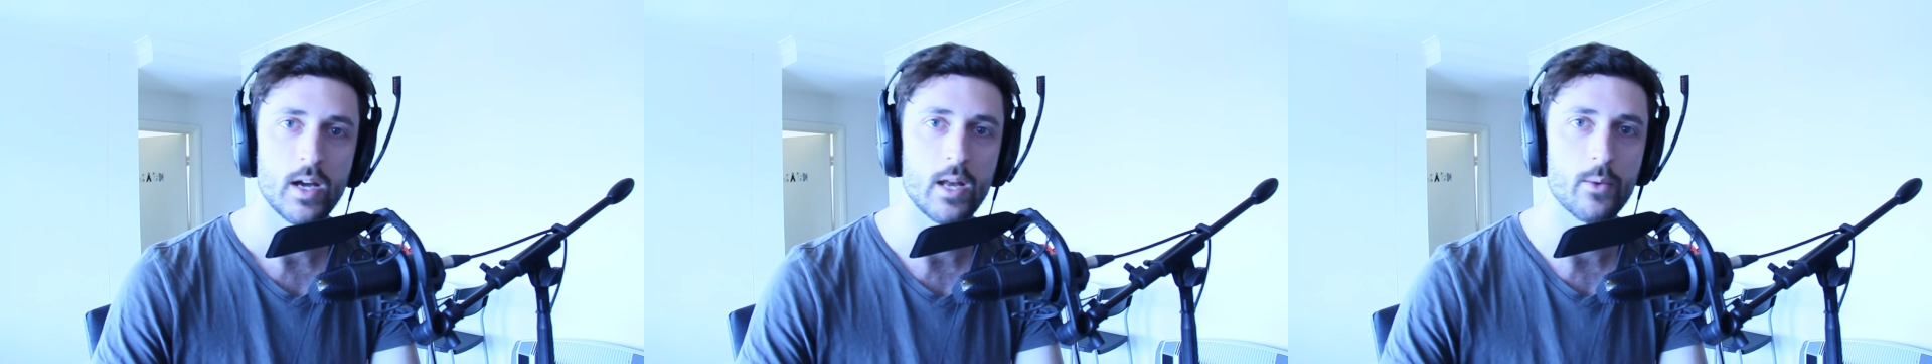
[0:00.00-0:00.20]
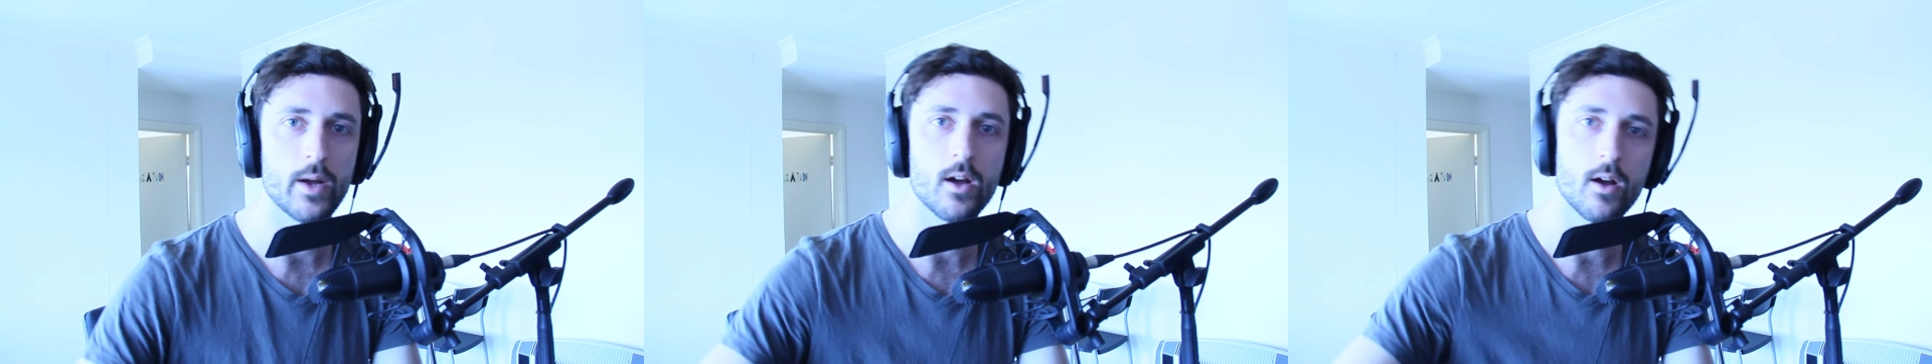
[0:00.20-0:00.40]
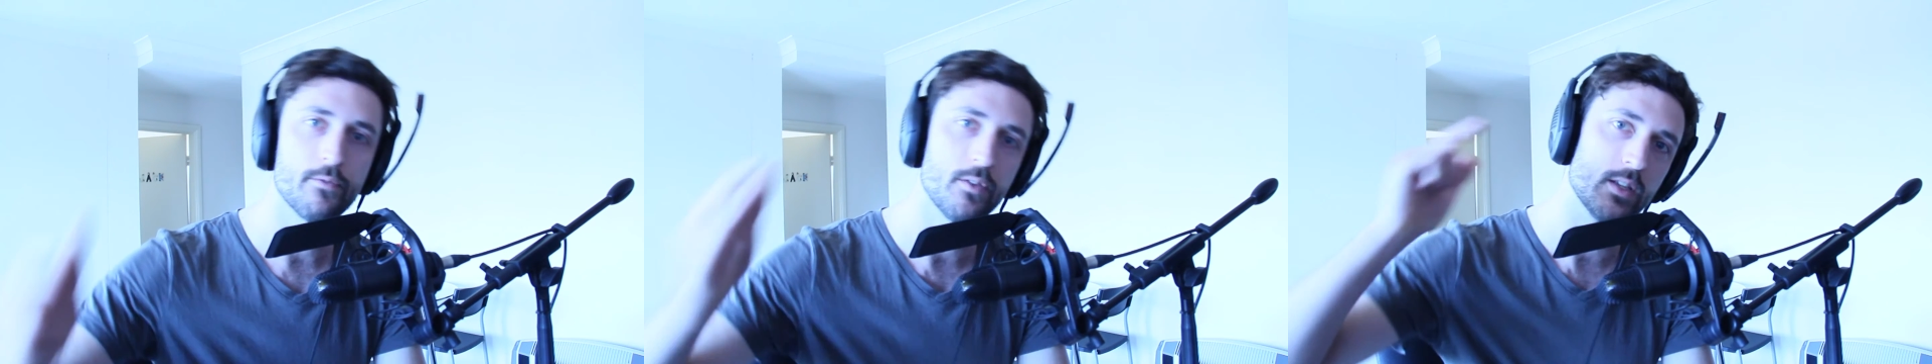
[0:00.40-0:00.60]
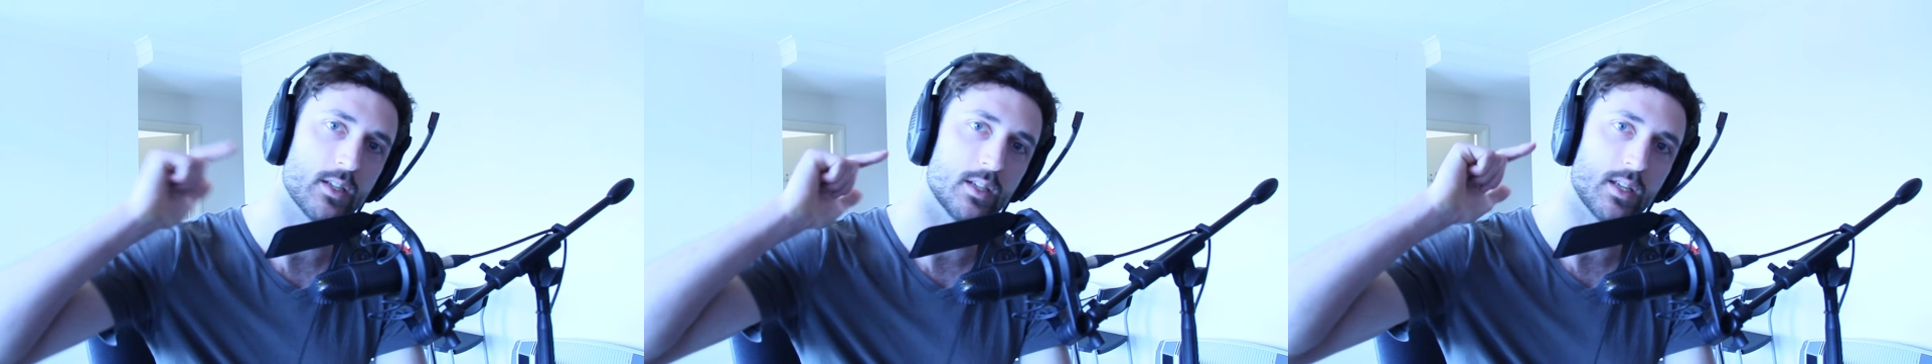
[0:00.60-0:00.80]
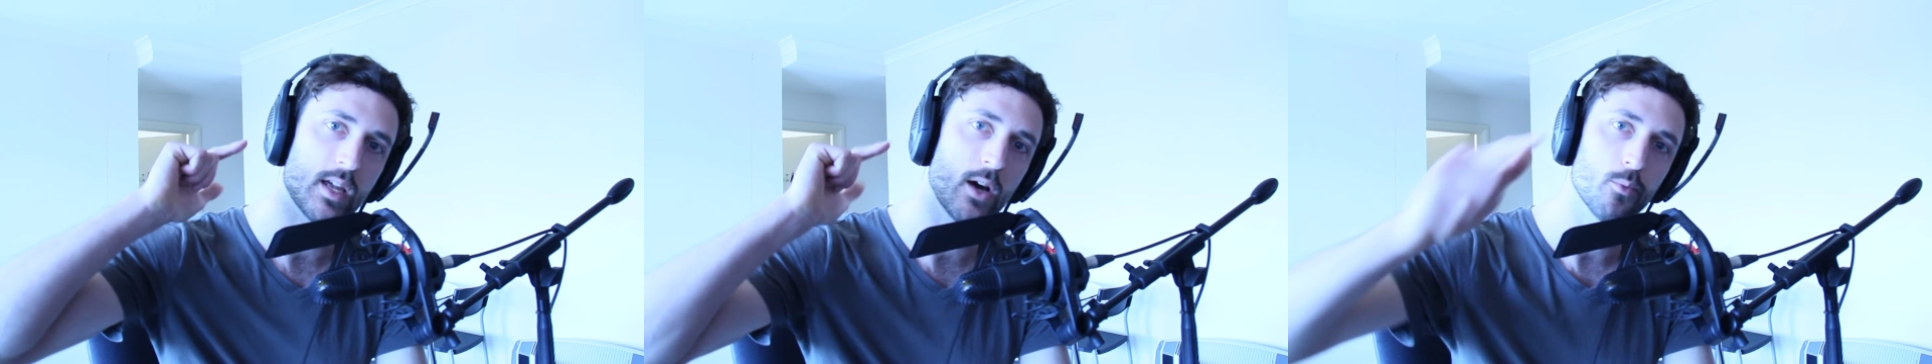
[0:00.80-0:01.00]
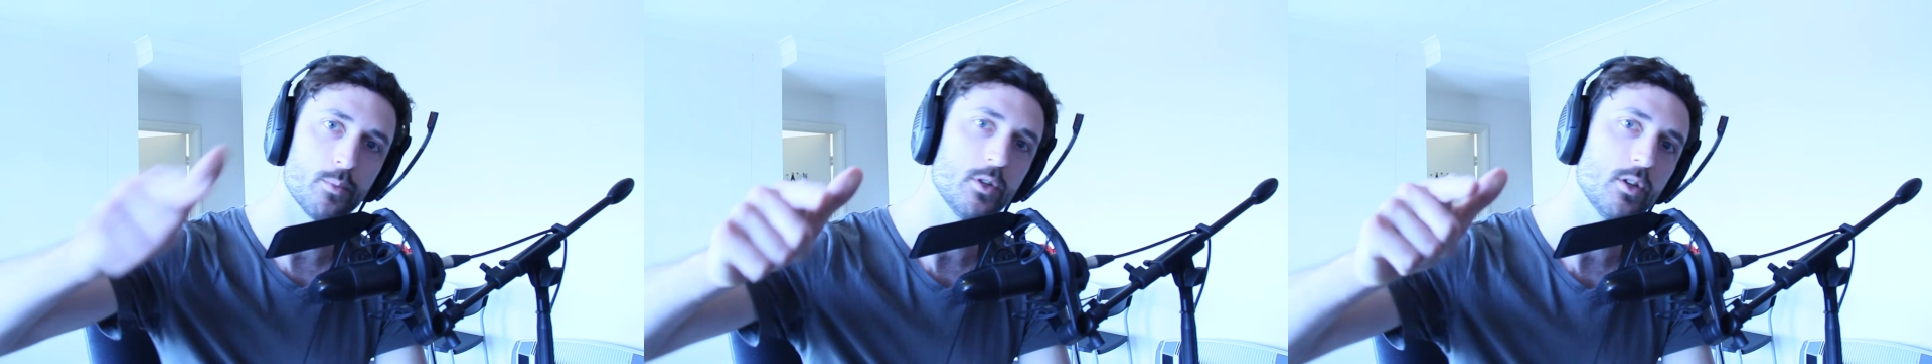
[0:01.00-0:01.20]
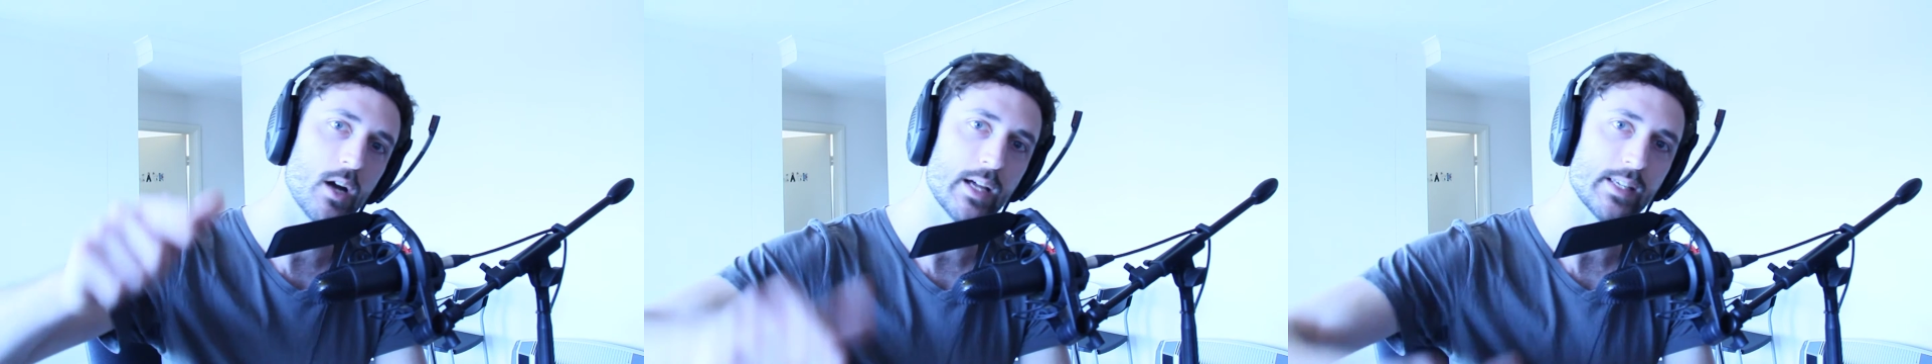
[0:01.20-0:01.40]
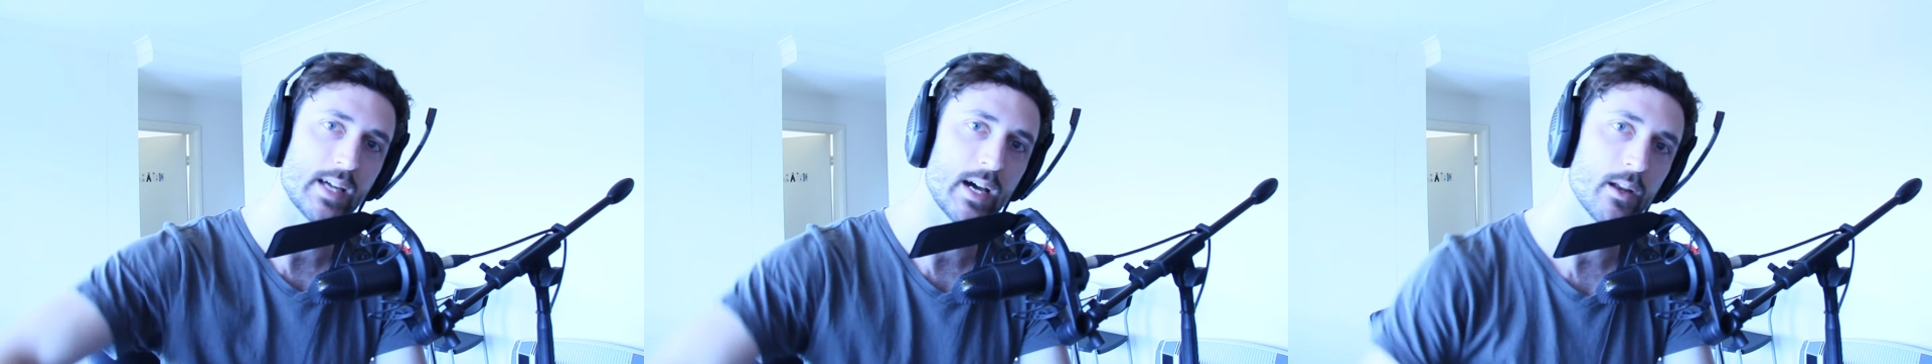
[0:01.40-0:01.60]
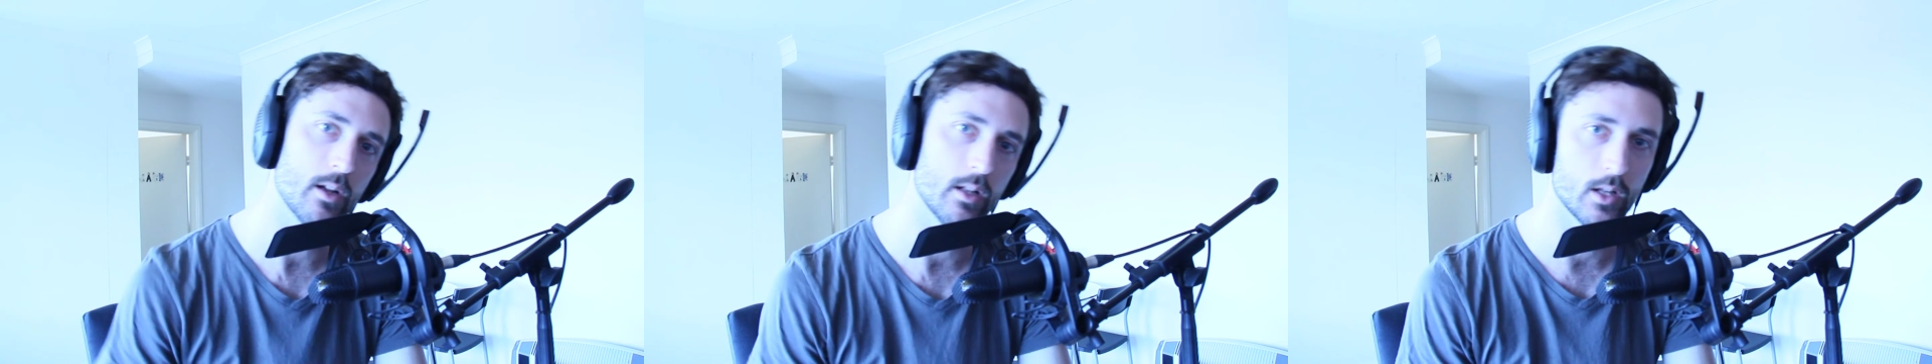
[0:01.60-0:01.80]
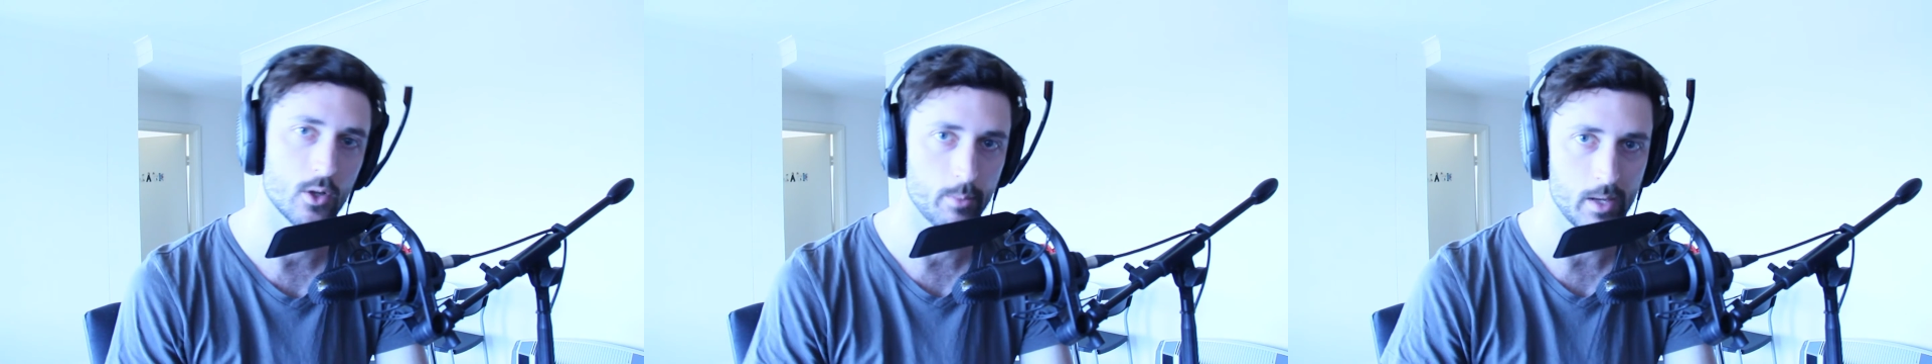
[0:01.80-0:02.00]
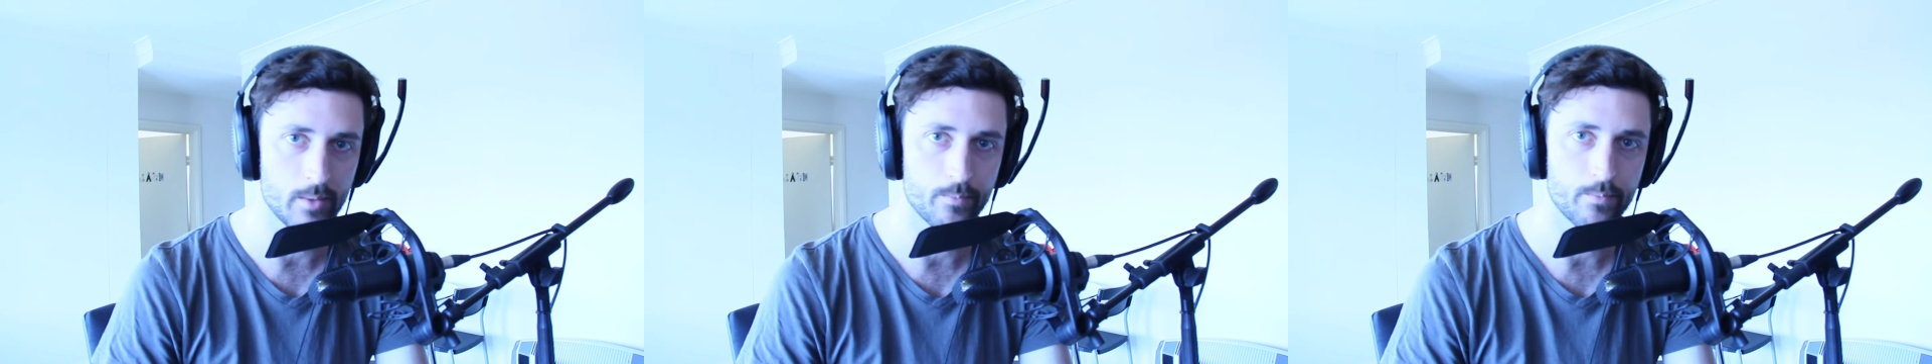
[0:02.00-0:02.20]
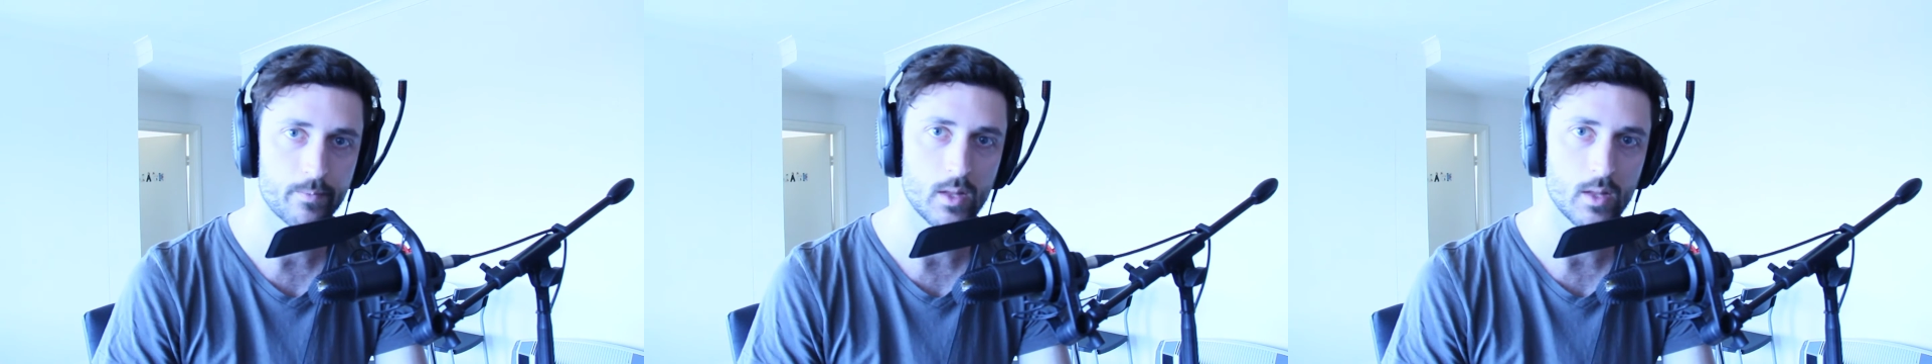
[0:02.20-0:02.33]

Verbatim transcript: Anyway, hopefully this has helped you guys out a little bit.